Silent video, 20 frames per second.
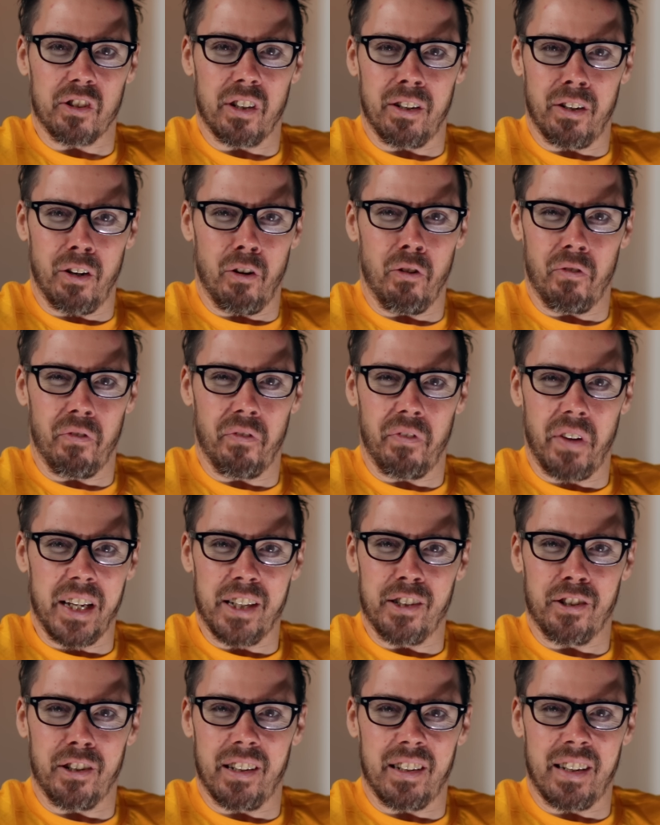and no
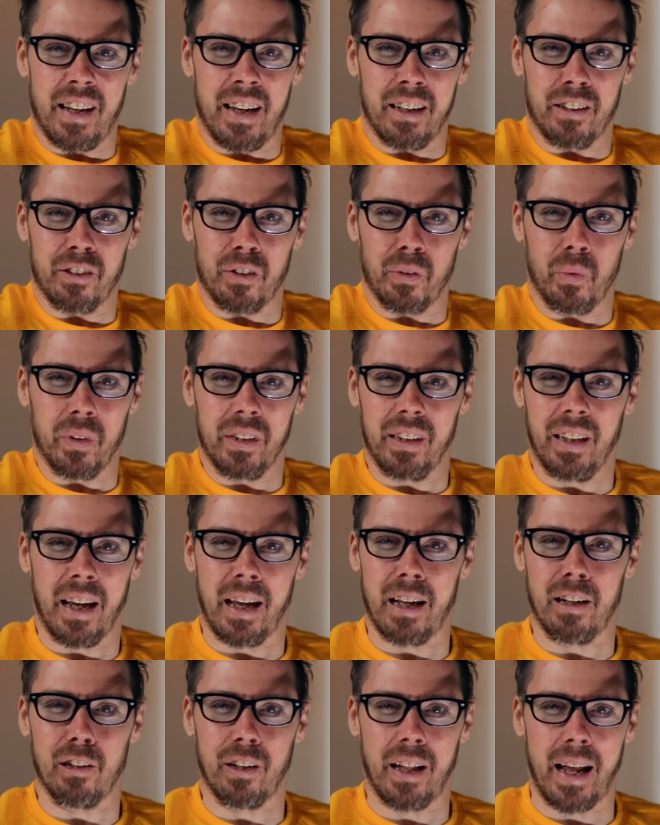face detector? What the
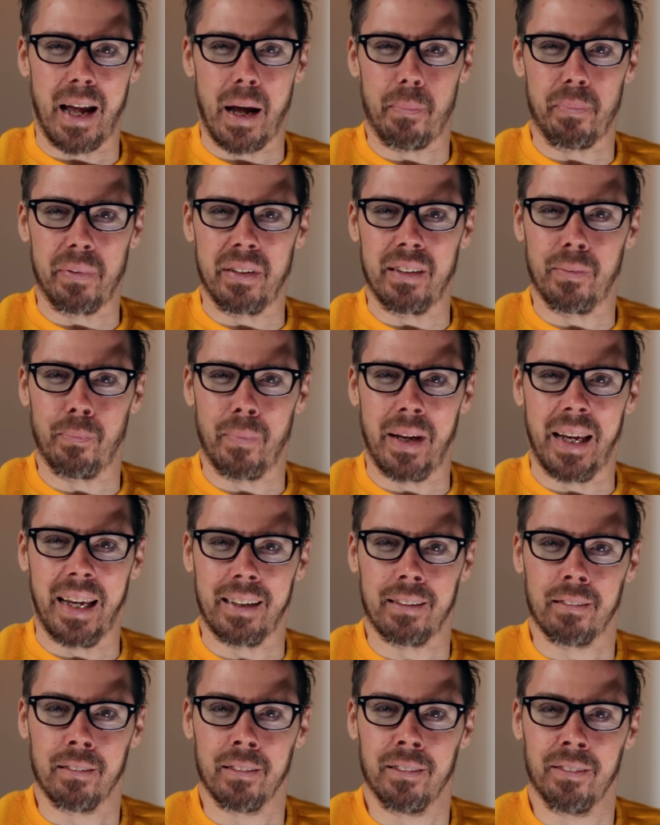hell happened, man?